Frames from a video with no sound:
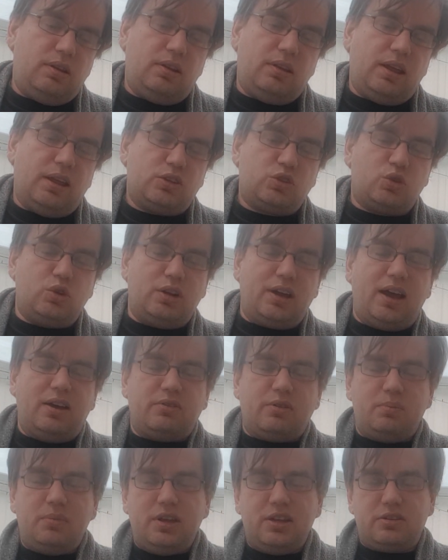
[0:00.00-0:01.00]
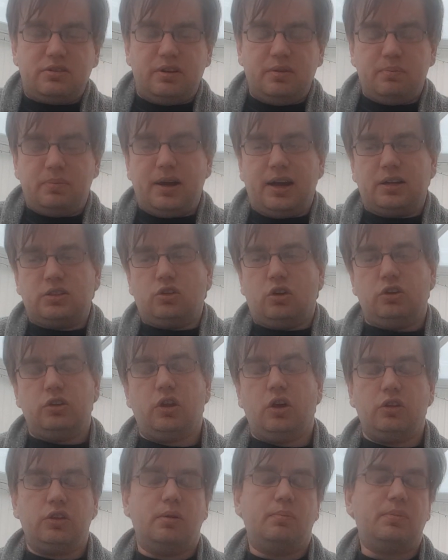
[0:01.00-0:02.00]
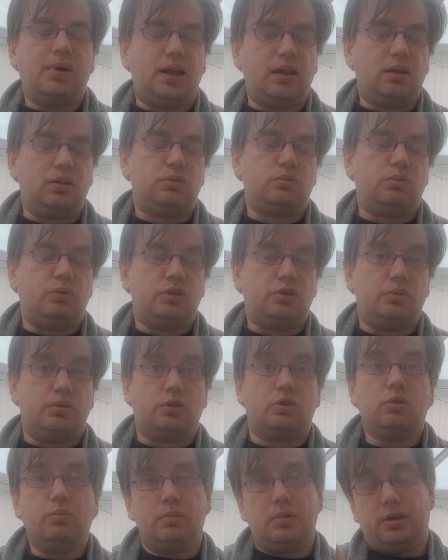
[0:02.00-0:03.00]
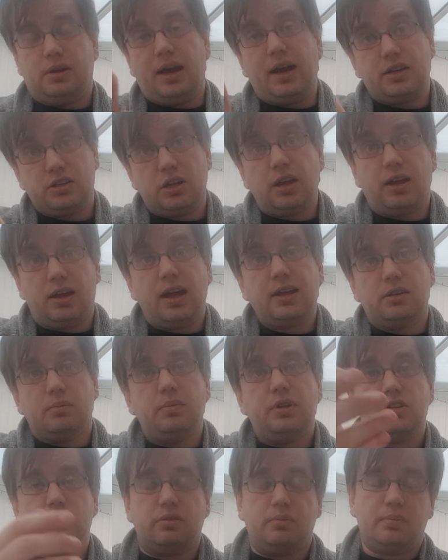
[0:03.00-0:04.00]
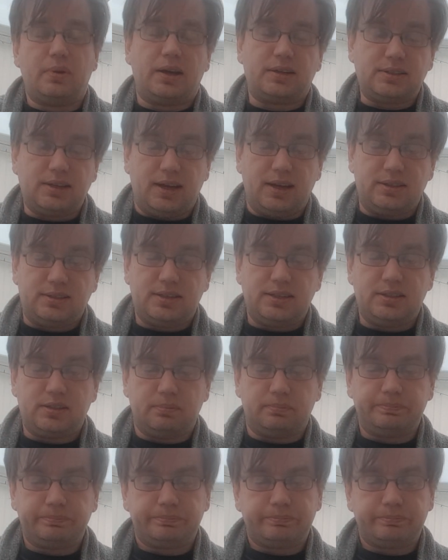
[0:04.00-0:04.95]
going to have a major impact on the battles, which actually had a major impact at Antietam.